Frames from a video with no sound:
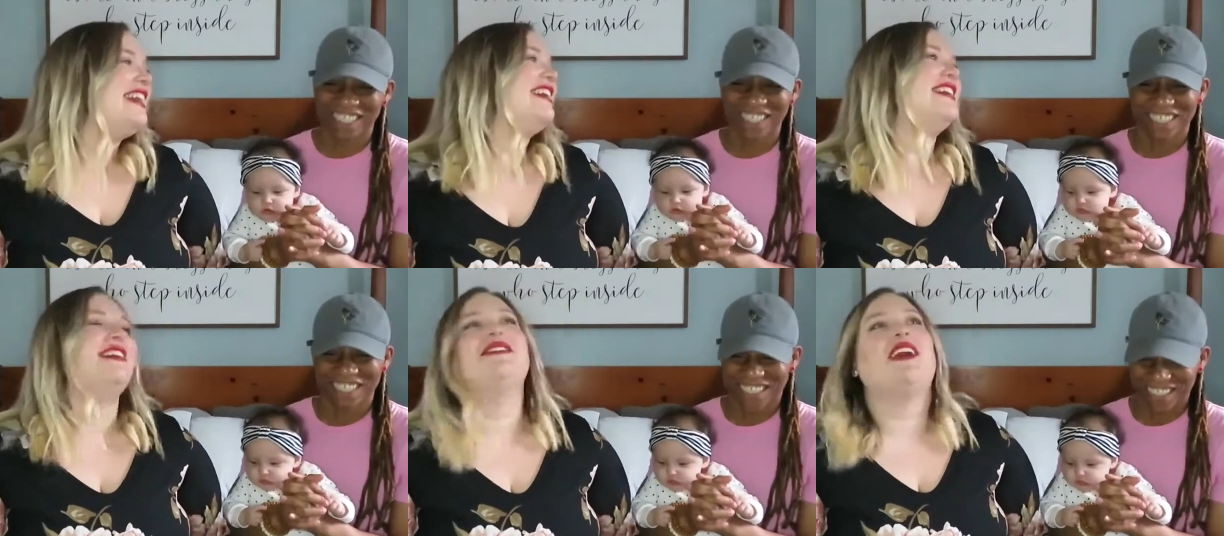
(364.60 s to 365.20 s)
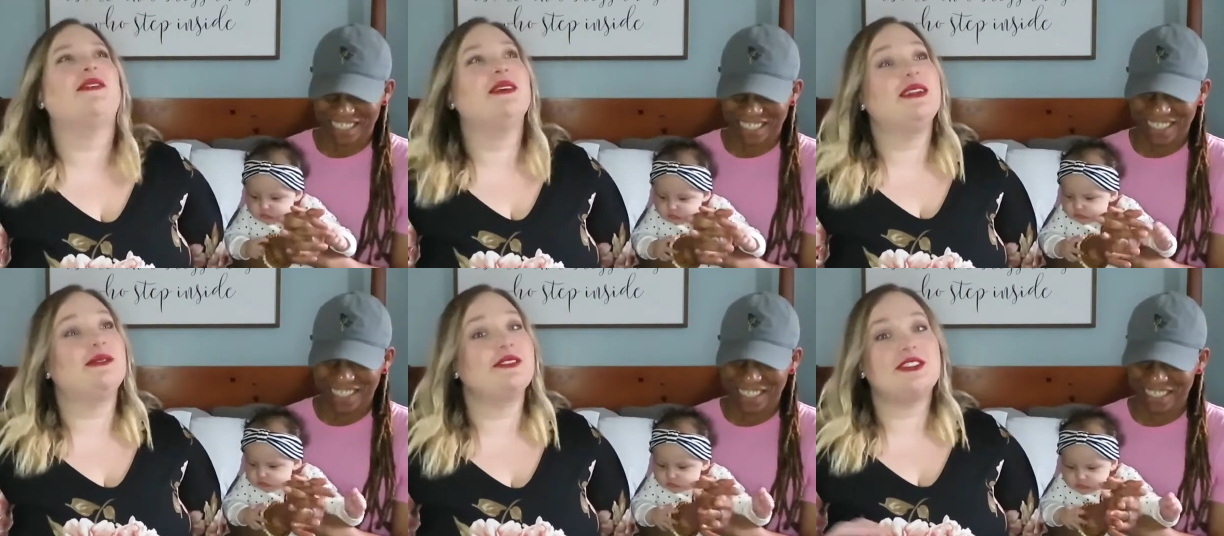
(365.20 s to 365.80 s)
Speaker 1: Um, I
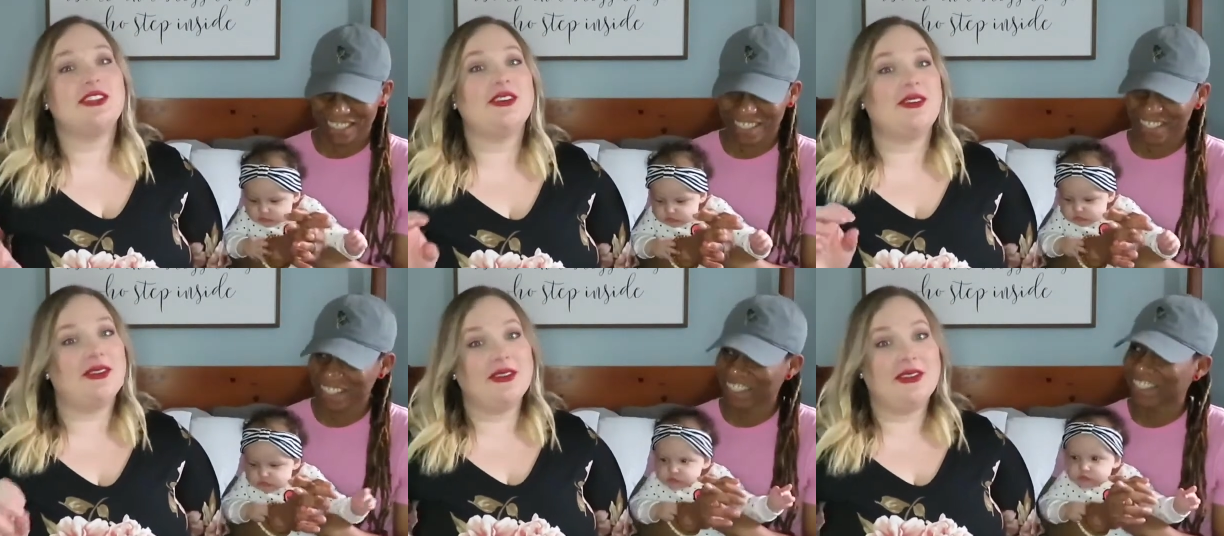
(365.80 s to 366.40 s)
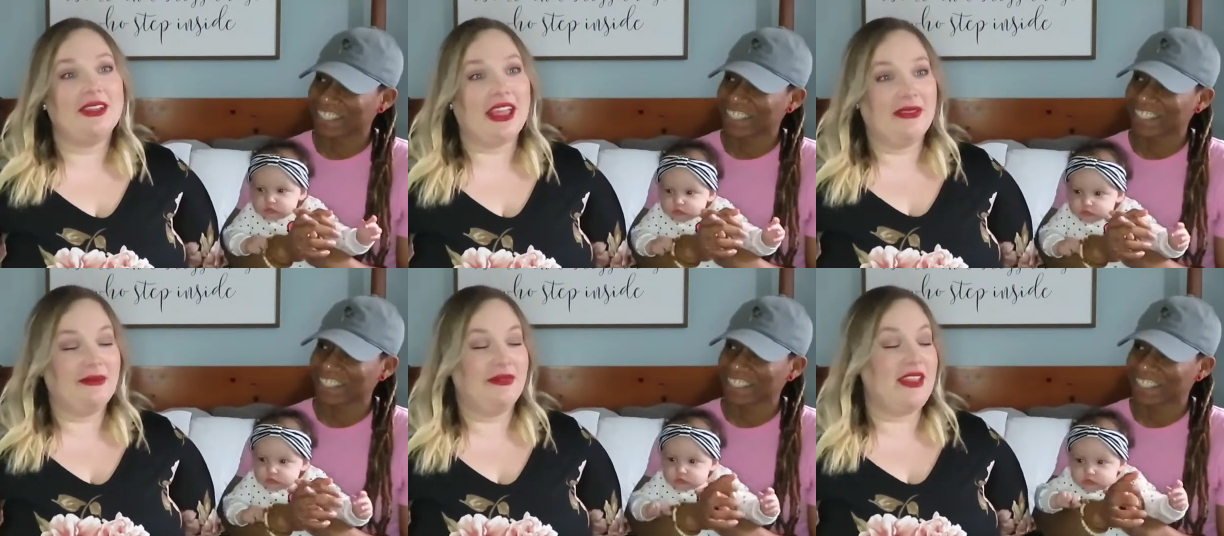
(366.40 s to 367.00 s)
wouldn't wish it on
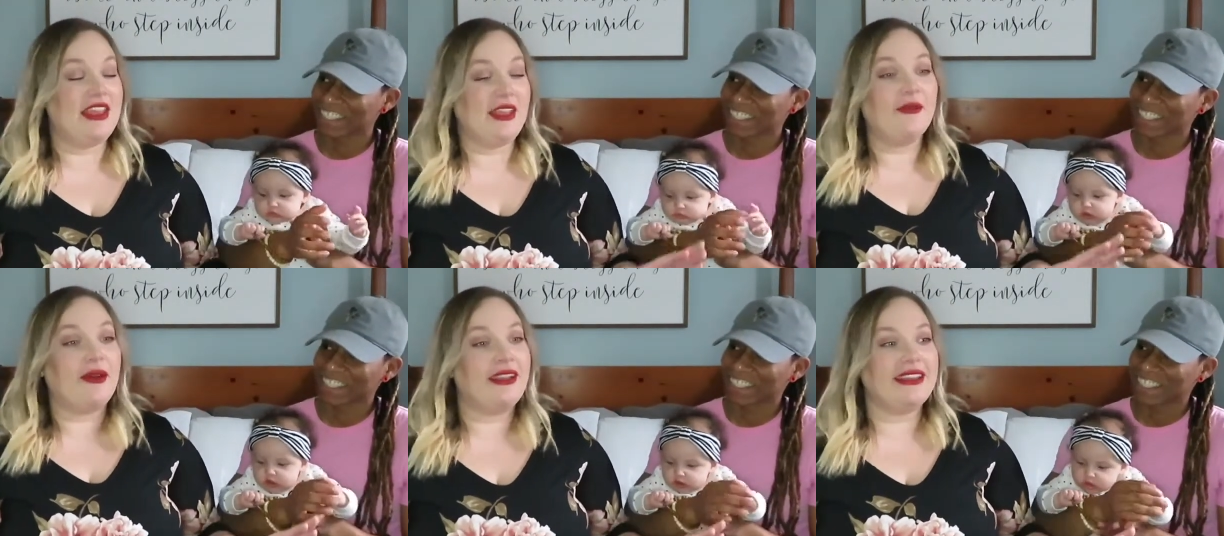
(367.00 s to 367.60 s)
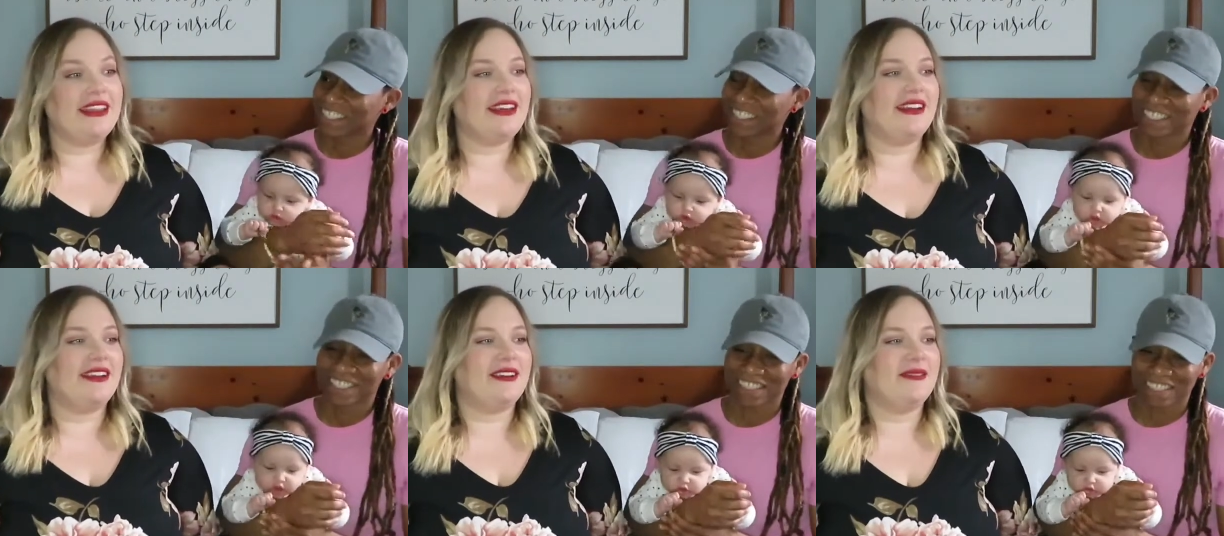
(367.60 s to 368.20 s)
anyone.
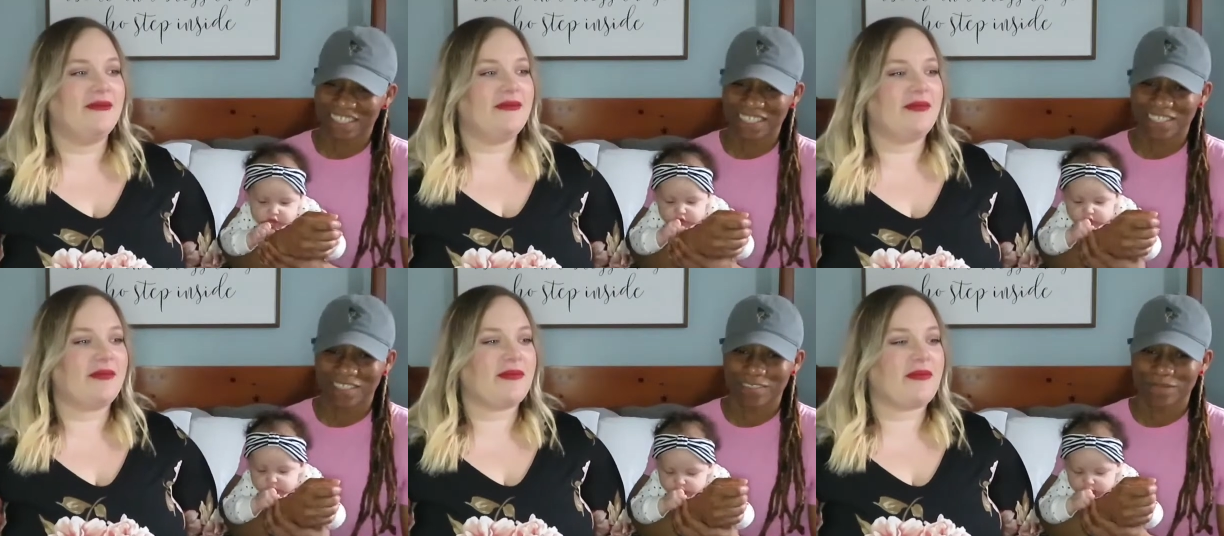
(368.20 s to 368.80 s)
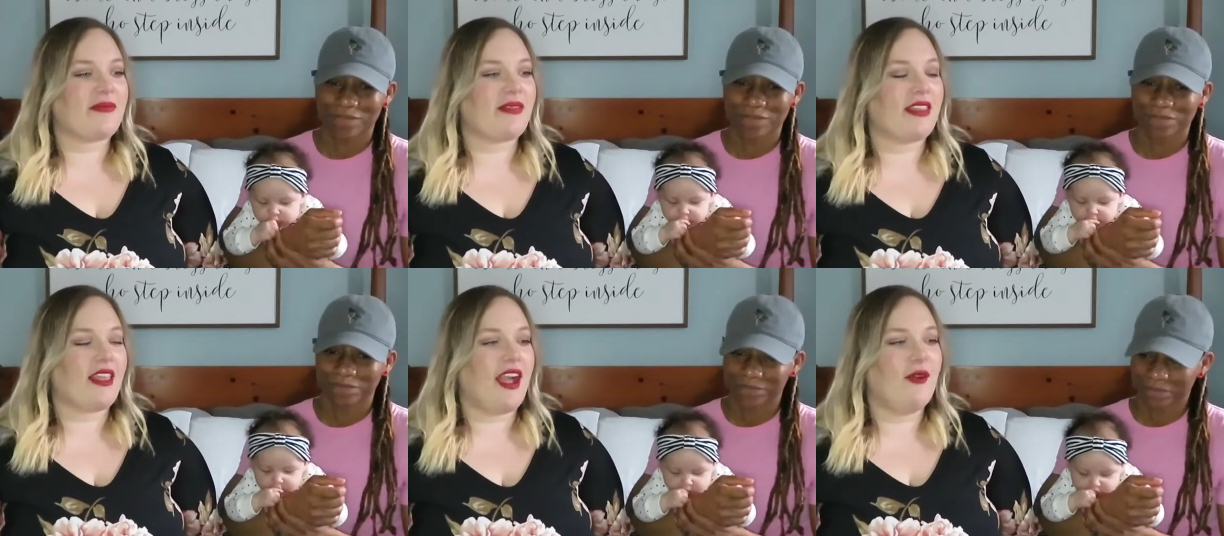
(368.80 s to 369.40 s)
Um,
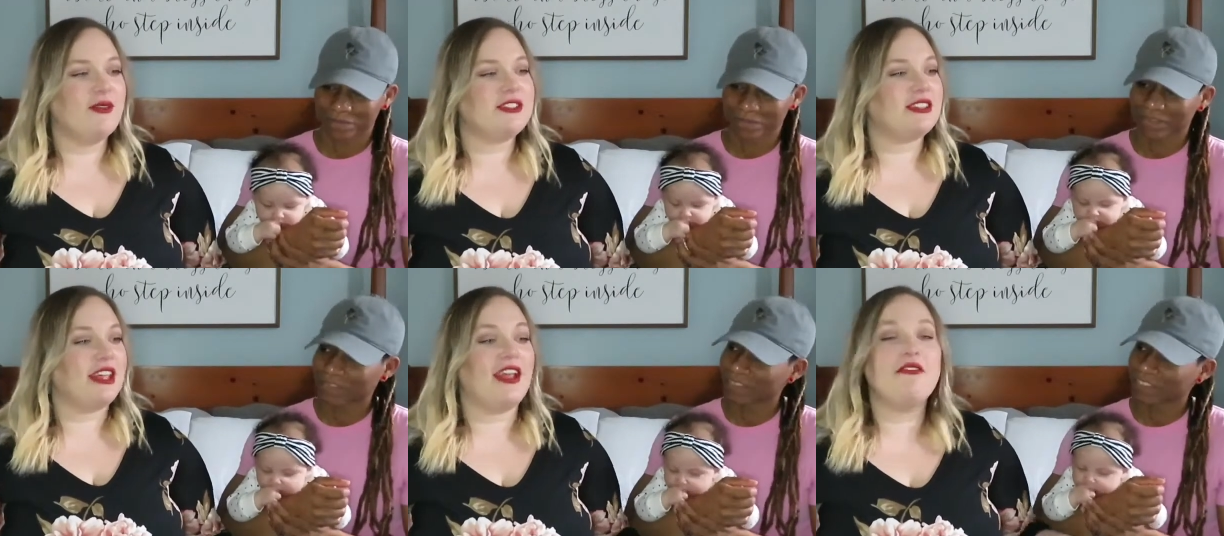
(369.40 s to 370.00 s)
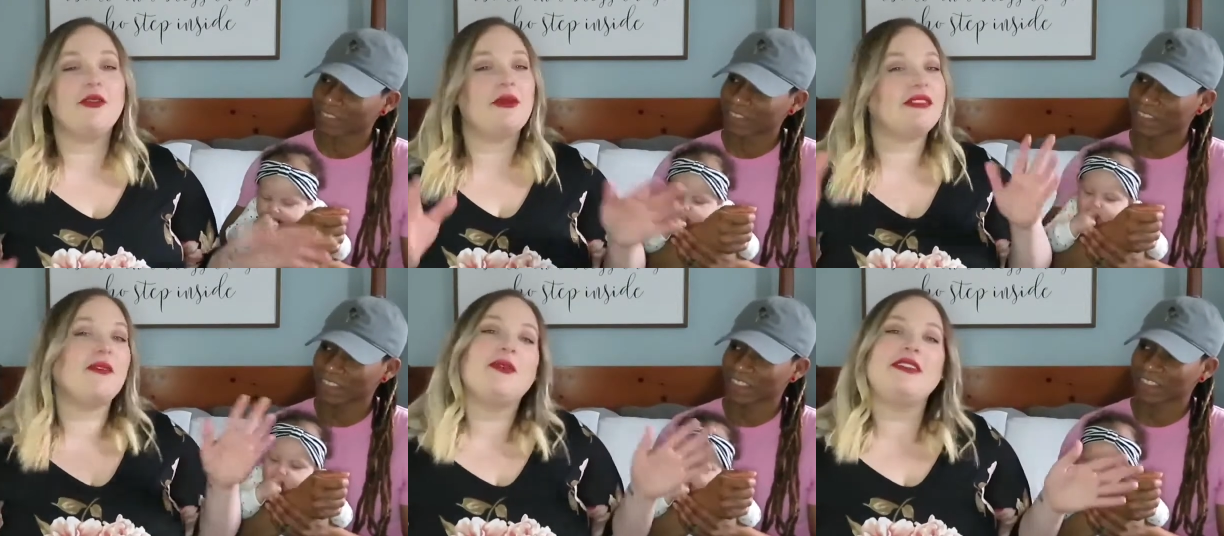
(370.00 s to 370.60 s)
I wish that
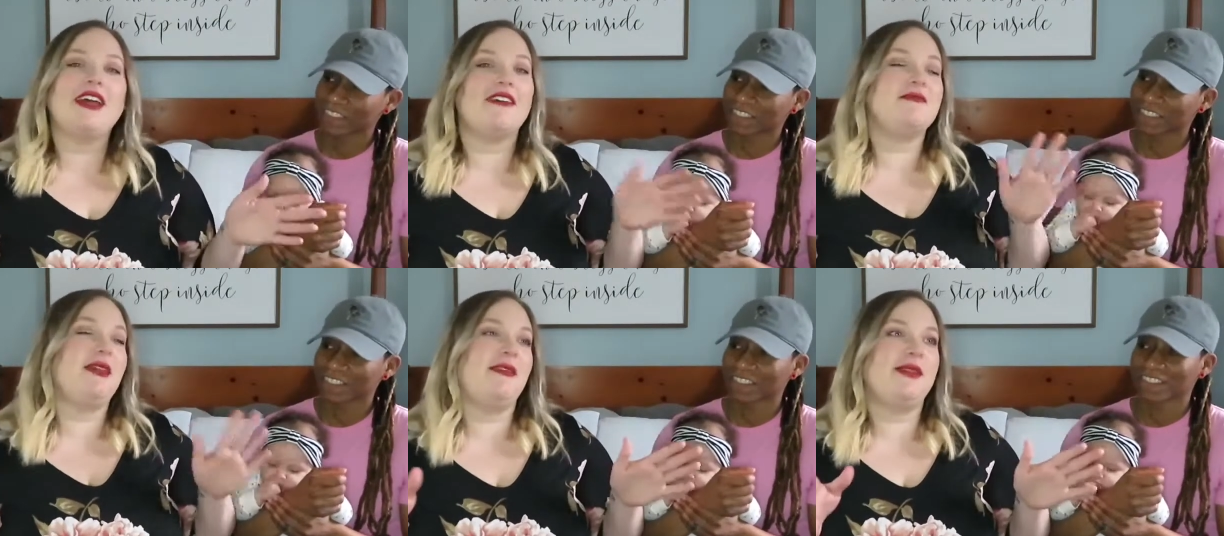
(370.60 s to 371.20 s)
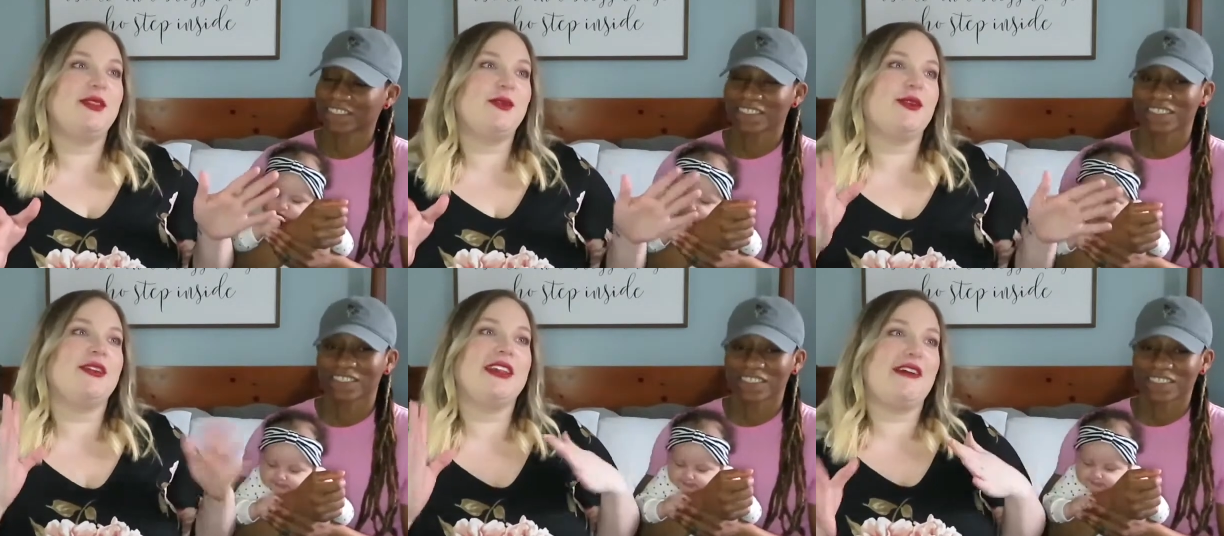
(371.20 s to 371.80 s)
everyone that wanted to have a baby in the
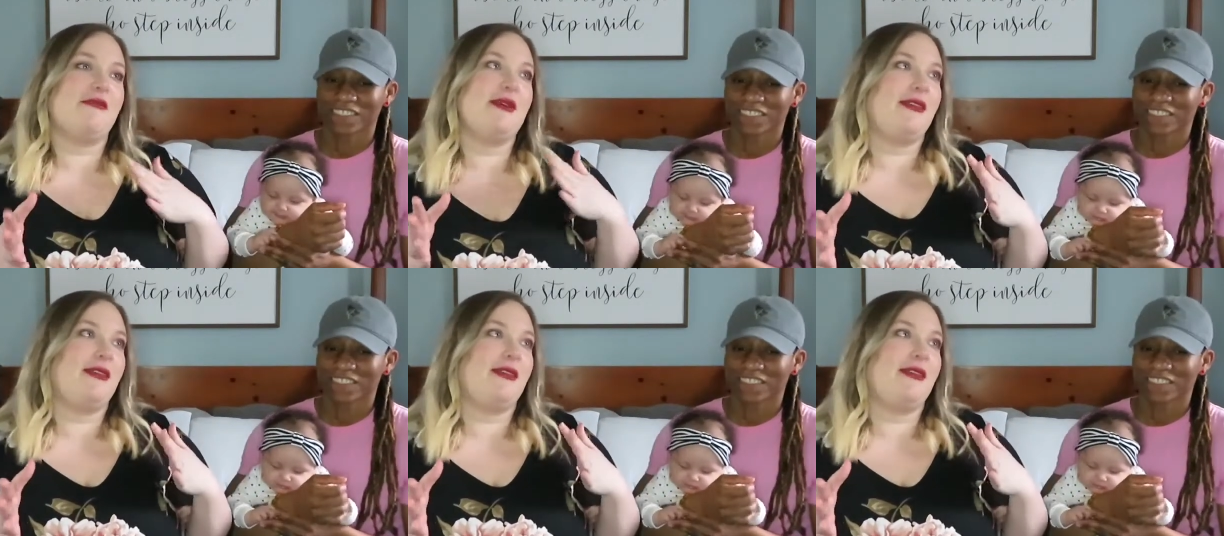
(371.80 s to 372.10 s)
world could have a